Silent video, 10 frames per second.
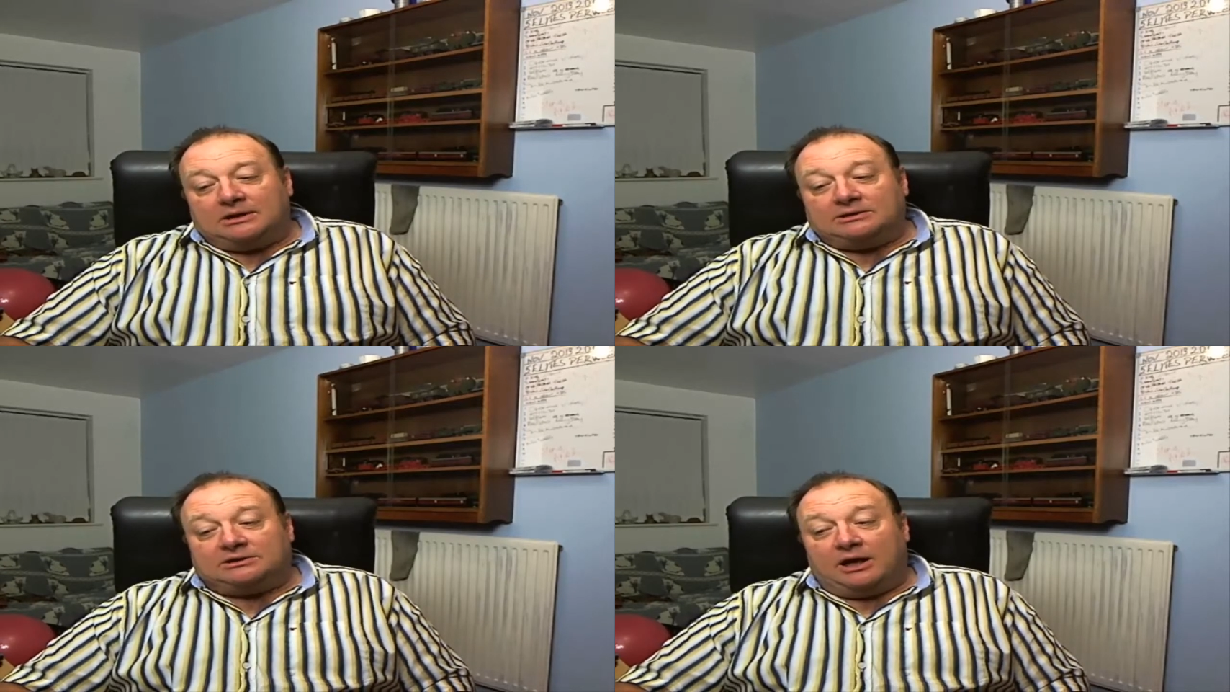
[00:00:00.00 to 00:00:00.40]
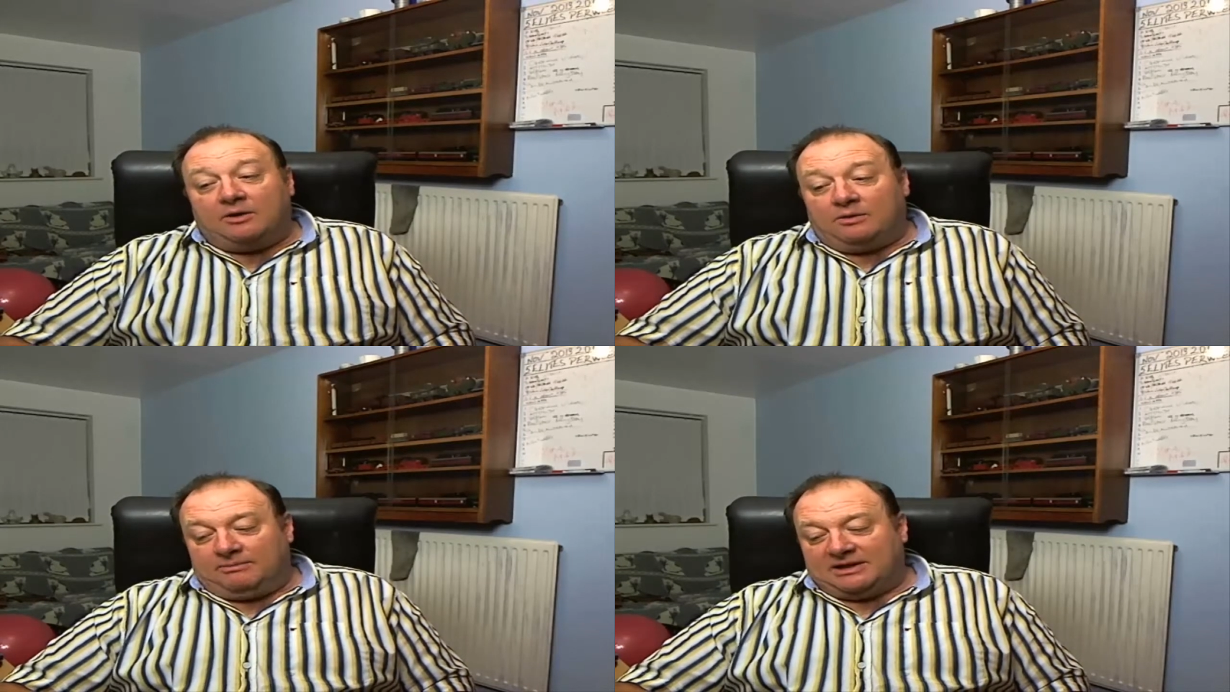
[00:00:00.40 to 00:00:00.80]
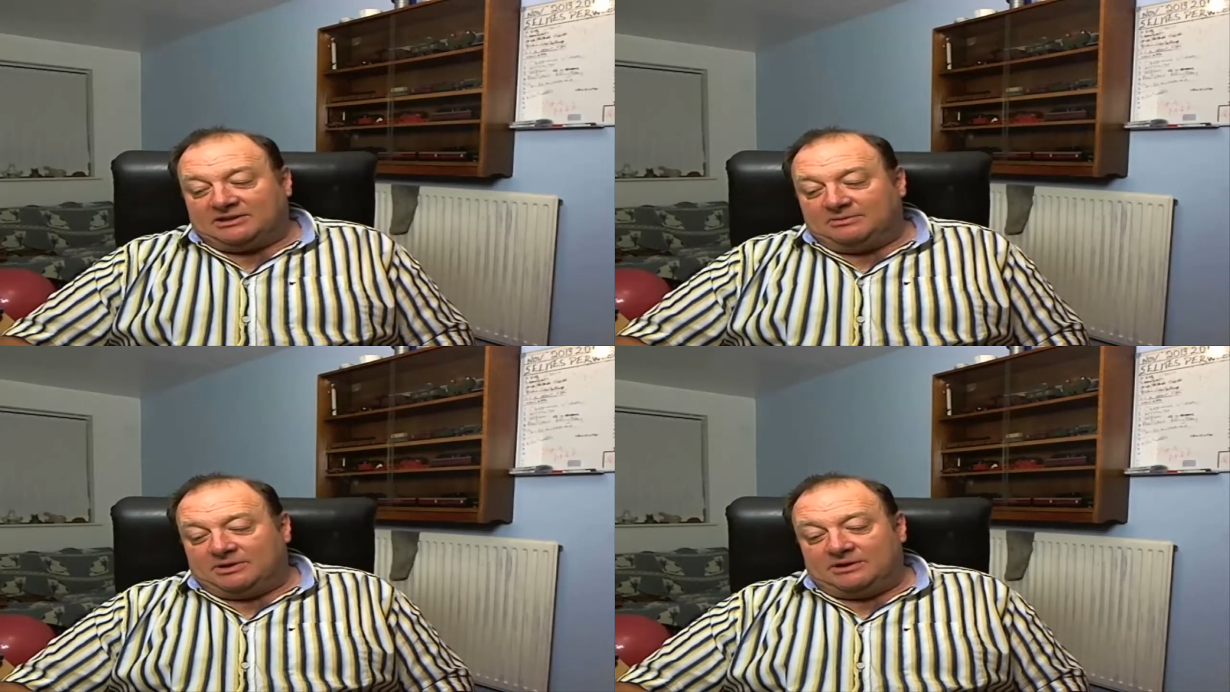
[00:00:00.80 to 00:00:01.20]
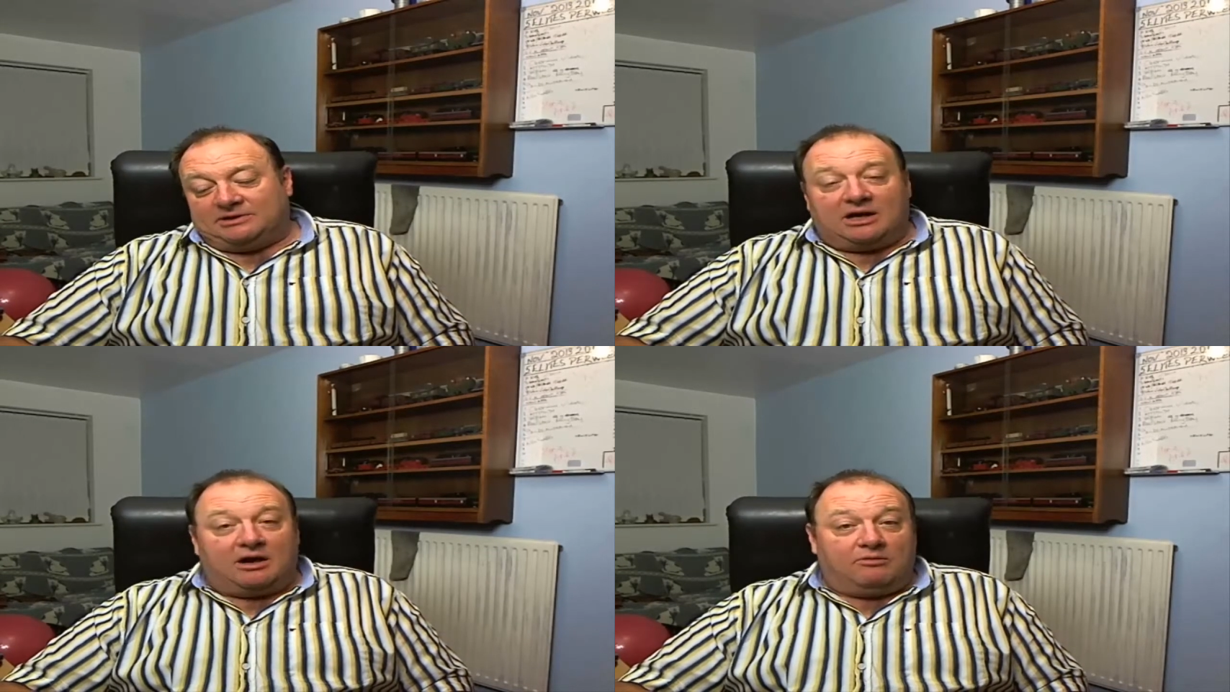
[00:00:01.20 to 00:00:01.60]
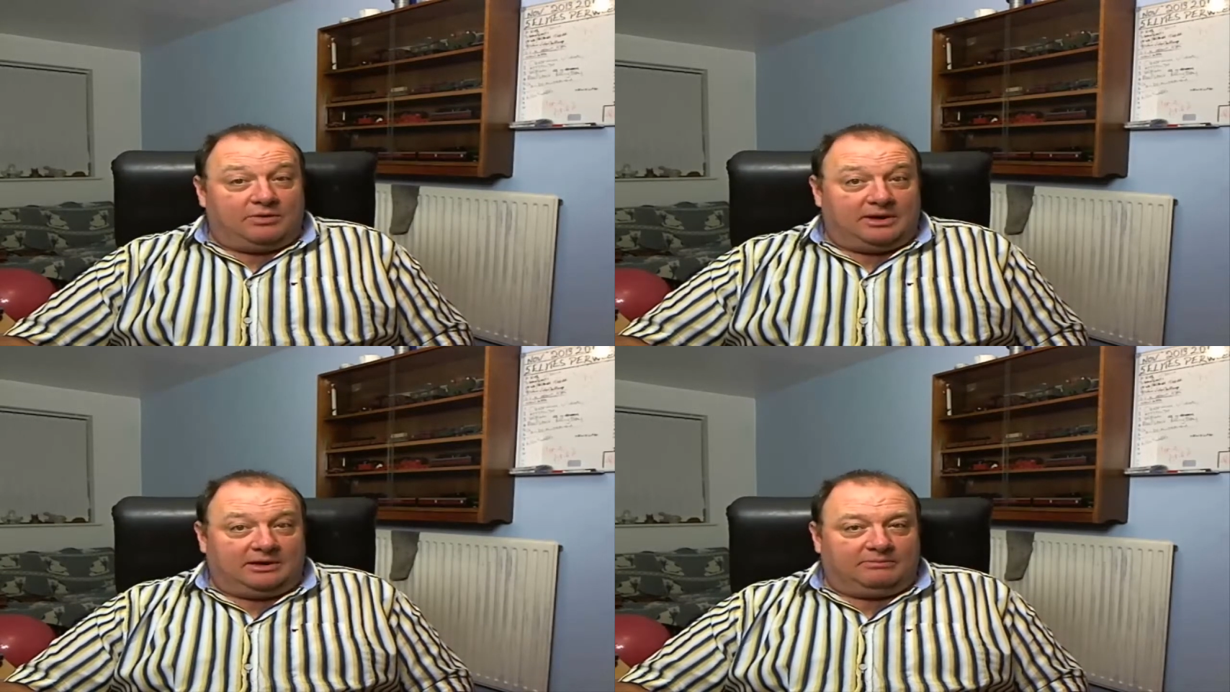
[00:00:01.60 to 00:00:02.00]
So masterminds are
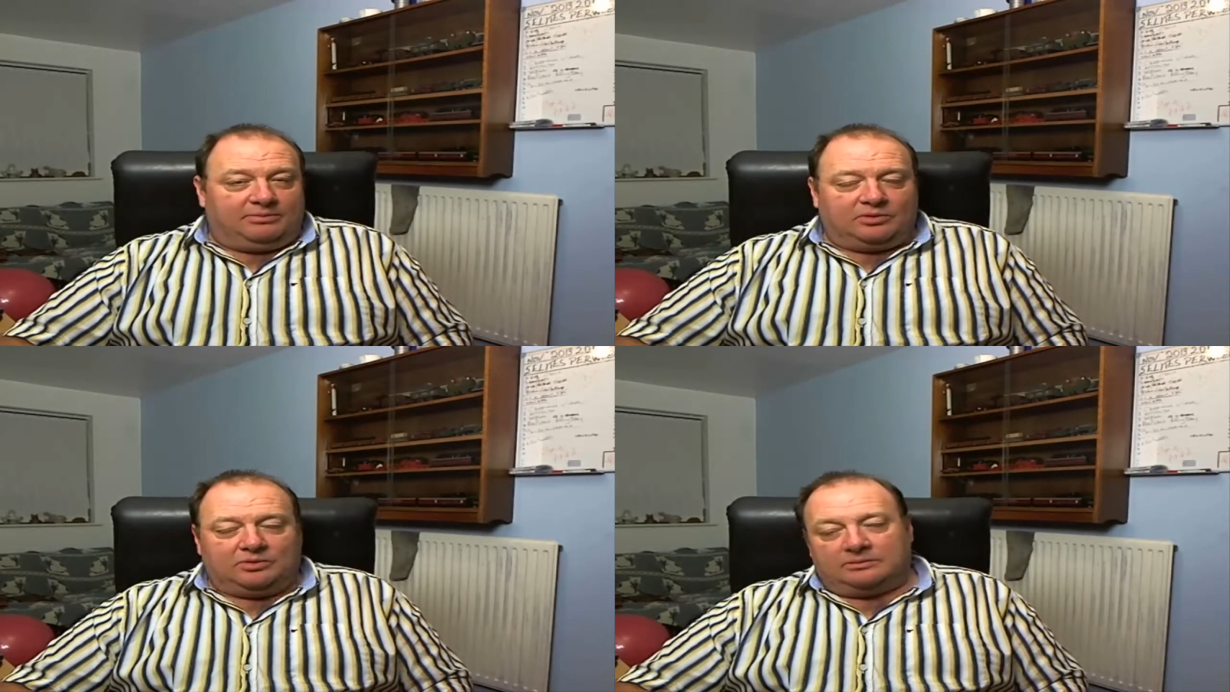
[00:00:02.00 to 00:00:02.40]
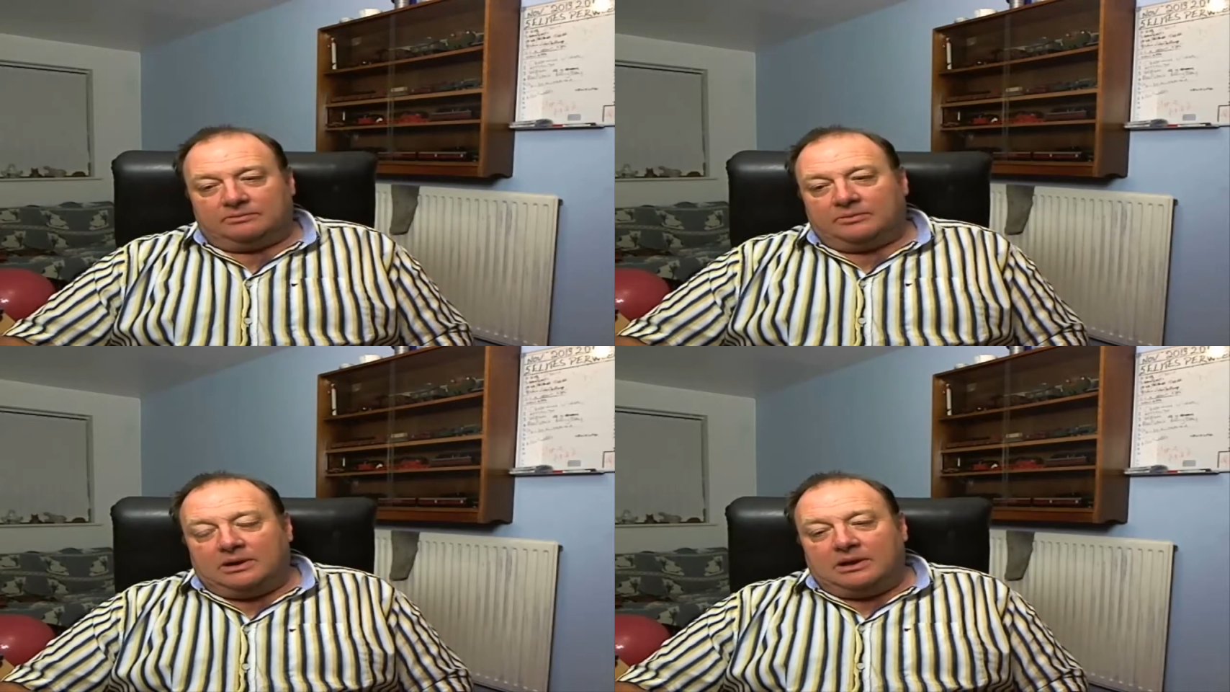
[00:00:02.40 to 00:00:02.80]
really important.